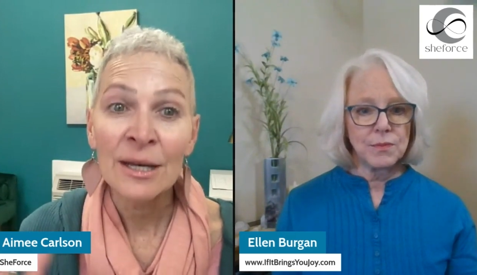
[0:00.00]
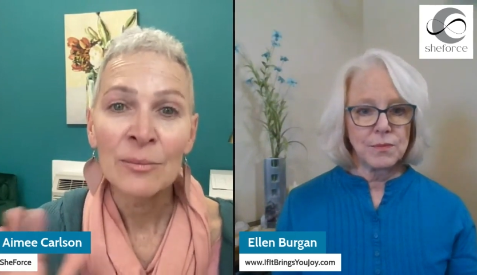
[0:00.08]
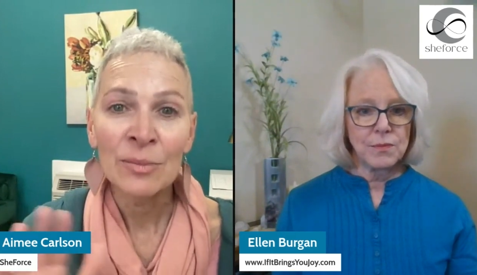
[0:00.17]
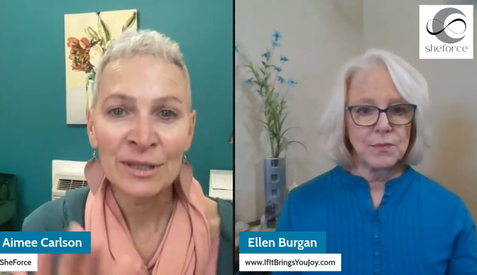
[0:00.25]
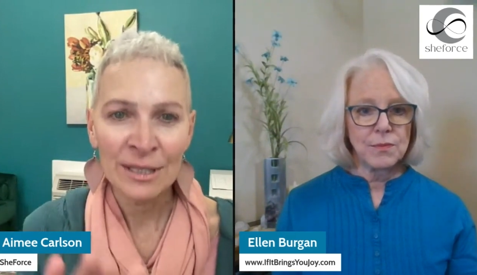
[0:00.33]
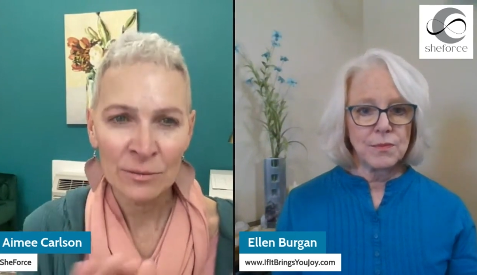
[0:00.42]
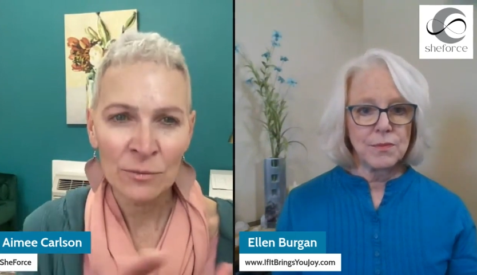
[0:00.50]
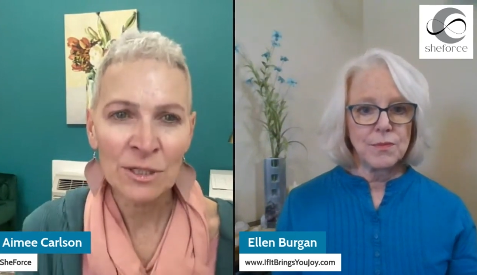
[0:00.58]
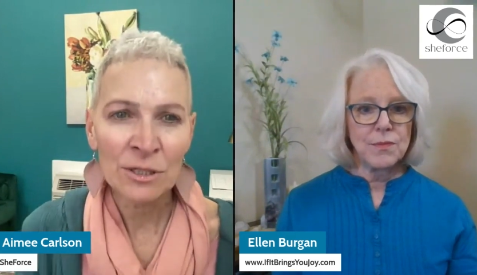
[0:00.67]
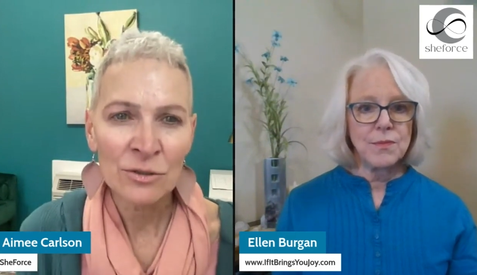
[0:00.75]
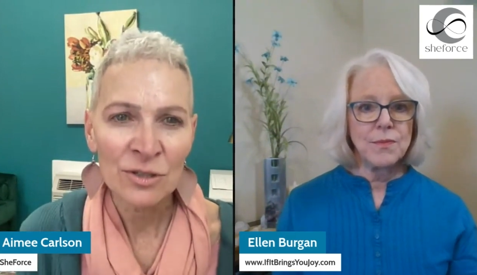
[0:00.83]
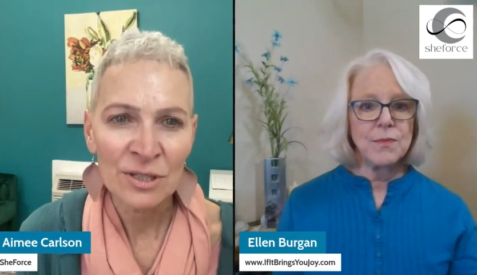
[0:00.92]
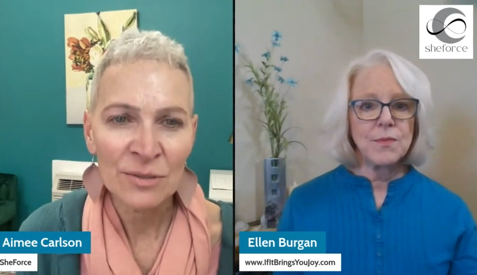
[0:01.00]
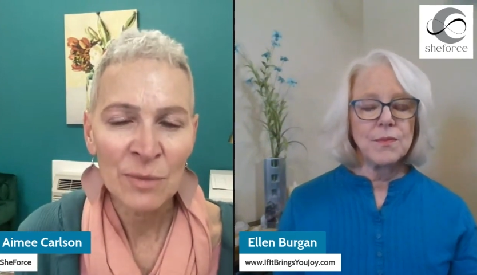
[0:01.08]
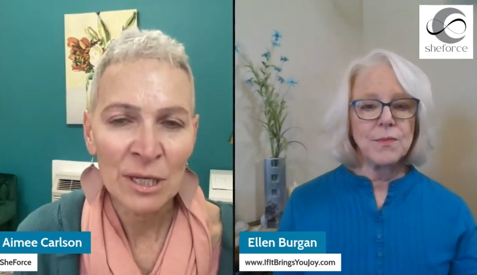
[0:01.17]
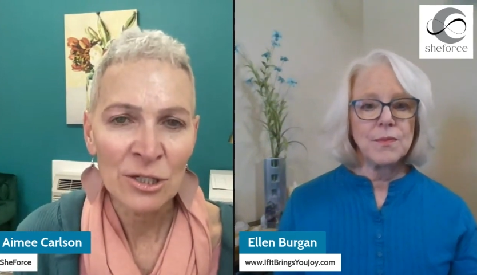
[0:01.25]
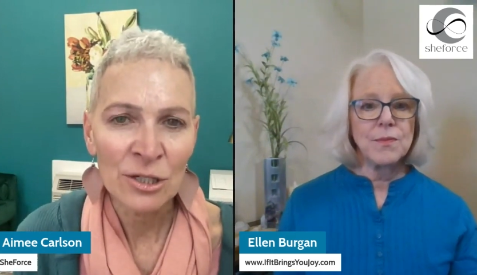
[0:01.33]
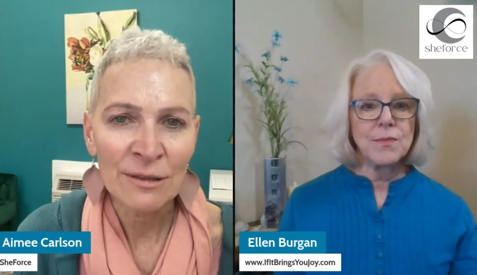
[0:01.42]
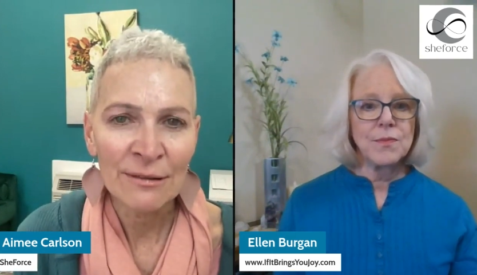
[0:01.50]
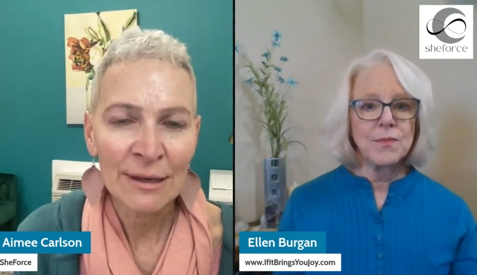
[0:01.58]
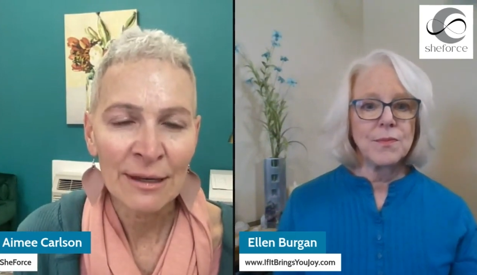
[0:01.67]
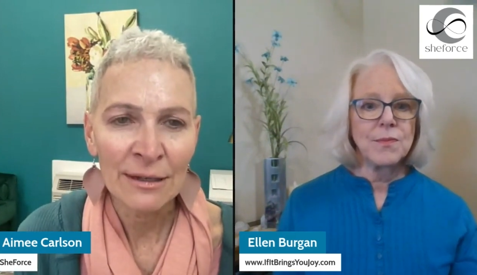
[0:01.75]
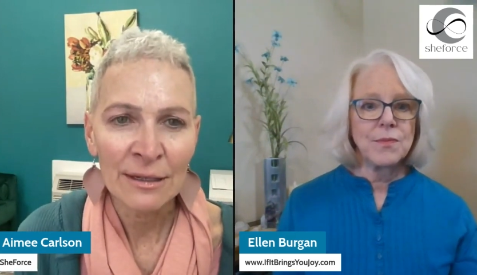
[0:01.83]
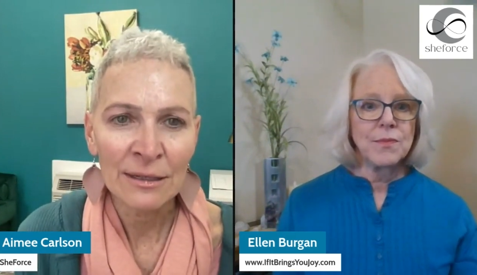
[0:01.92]
Speaker 1: but then when you just mentioned
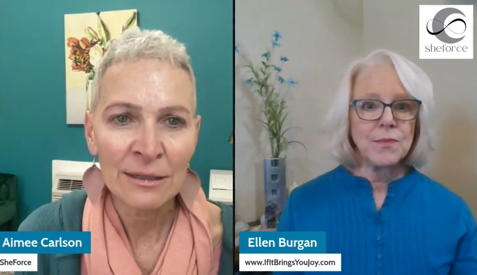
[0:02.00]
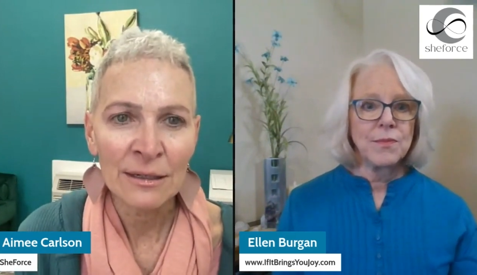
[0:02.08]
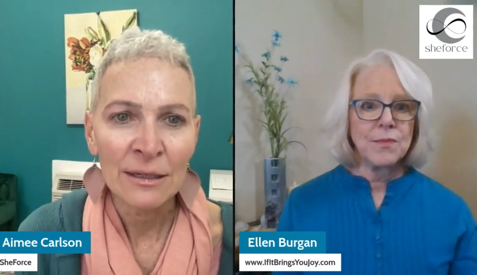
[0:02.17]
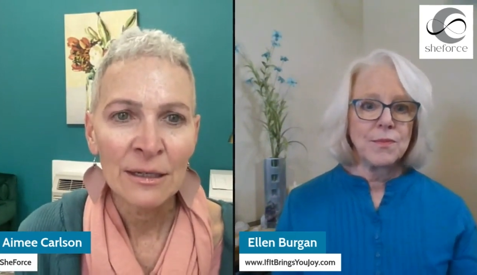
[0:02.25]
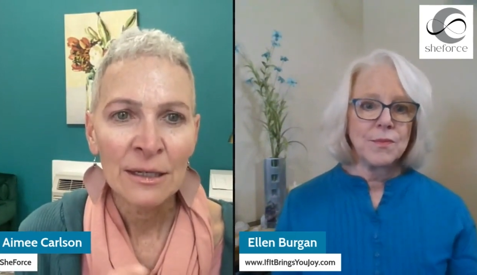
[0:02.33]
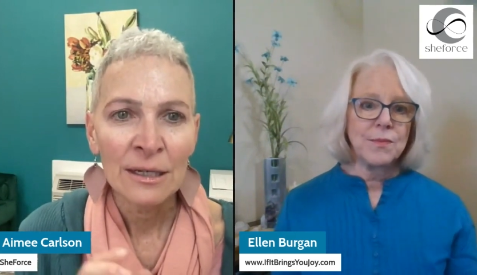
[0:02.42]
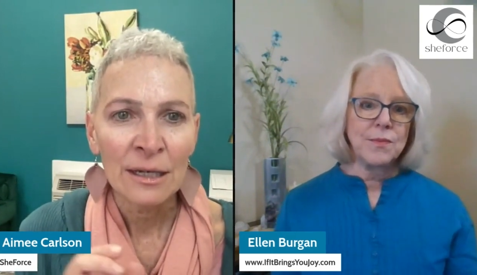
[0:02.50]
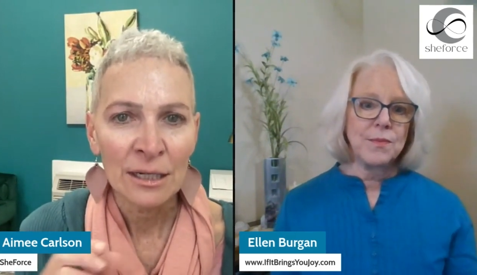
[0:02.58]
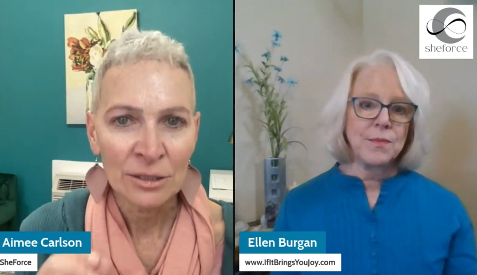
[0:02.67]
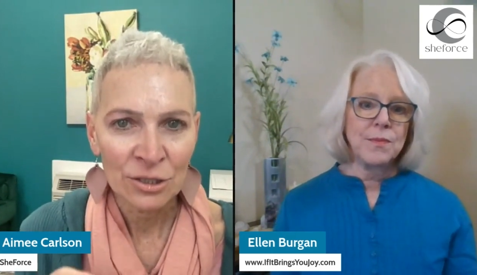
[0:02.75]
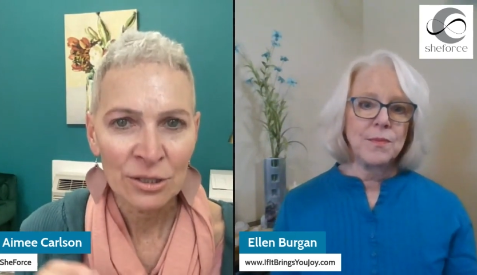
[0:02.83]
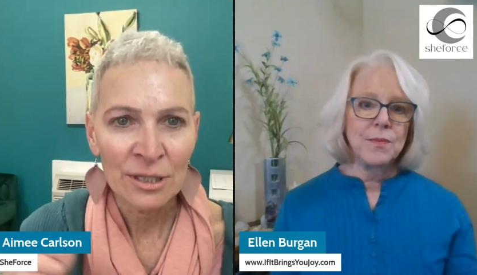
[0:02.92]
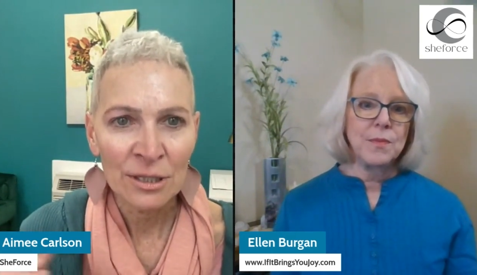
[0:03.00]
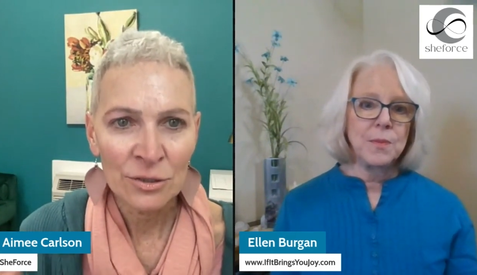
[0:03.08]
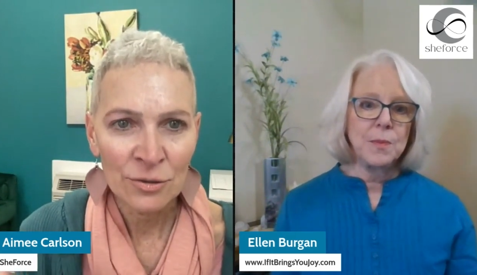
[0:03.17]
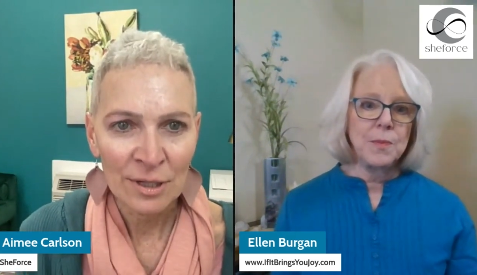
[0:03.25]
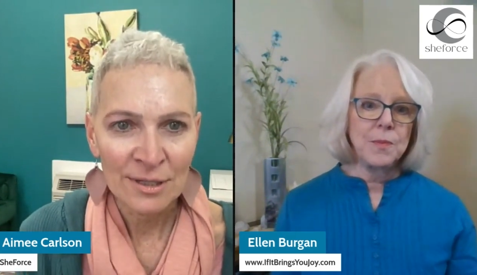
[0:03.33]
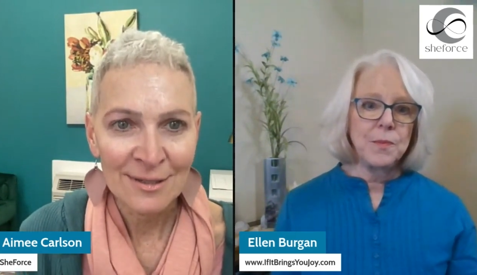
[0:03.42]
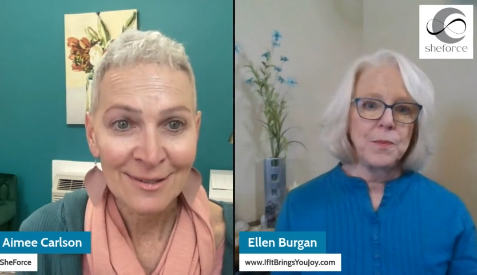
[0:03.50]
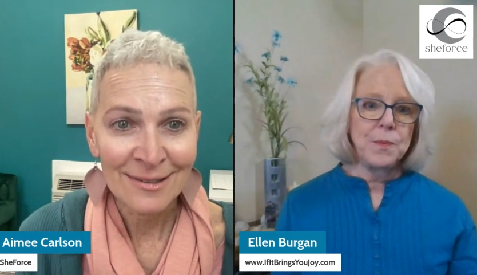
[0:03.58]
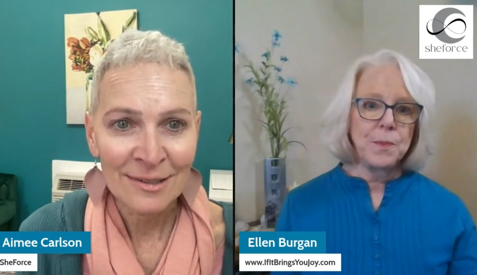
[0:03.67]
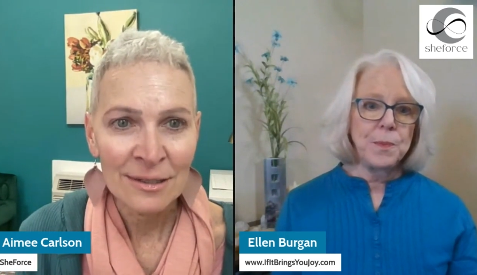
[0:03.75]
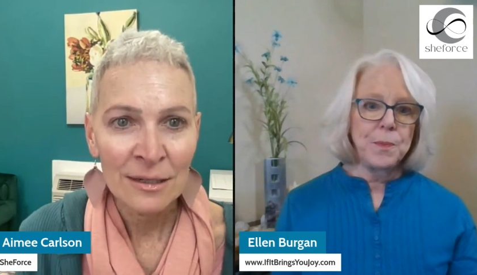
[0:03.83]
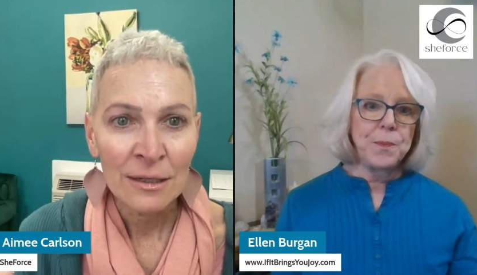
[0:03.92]
that it actually
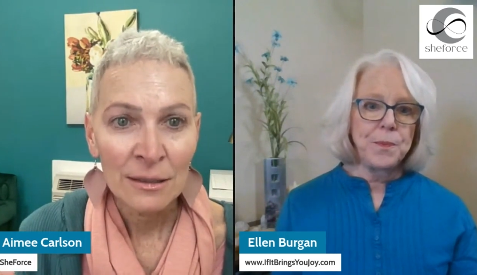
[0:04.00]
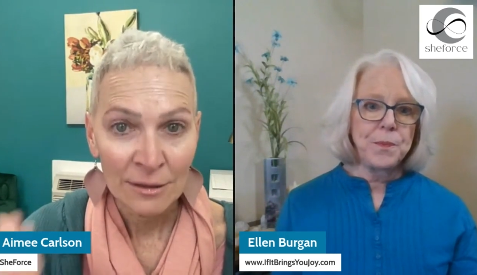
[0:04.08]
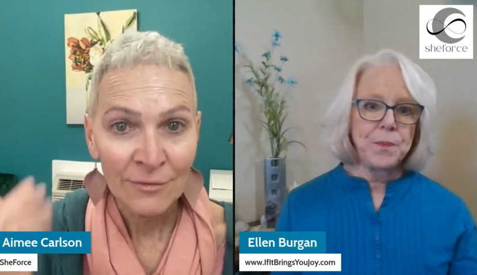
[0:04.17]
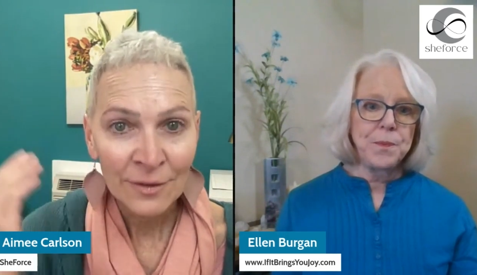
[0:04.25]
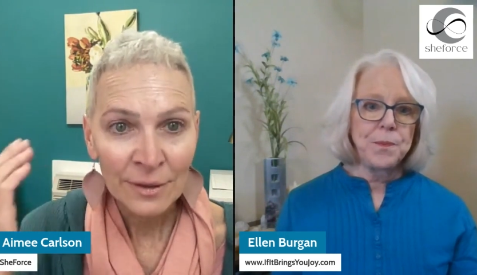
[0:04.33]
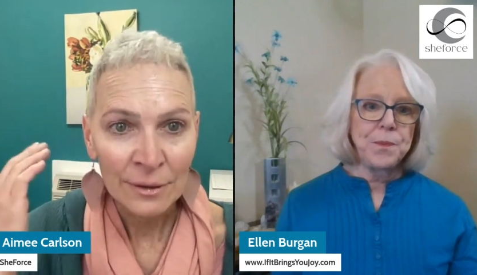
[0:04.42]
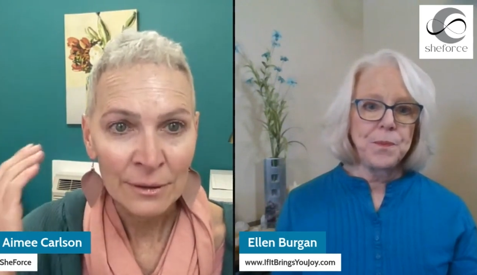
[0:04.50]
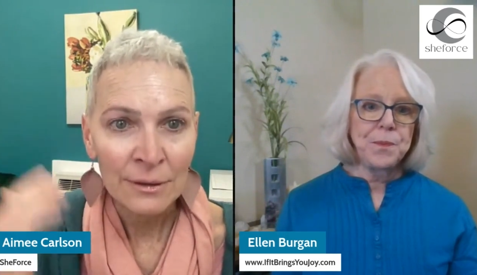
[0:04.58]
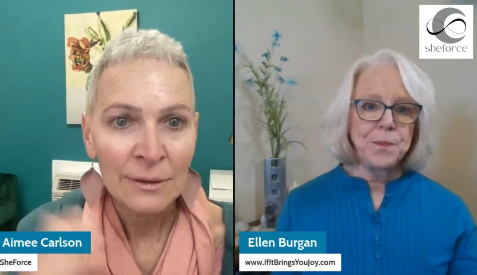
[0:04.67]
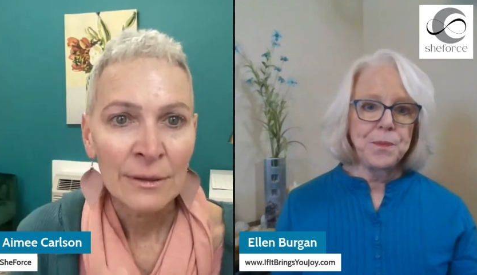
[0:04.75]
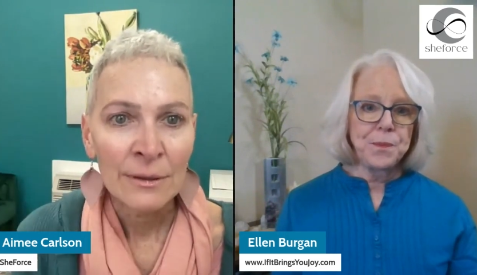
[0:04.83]
addresses the fear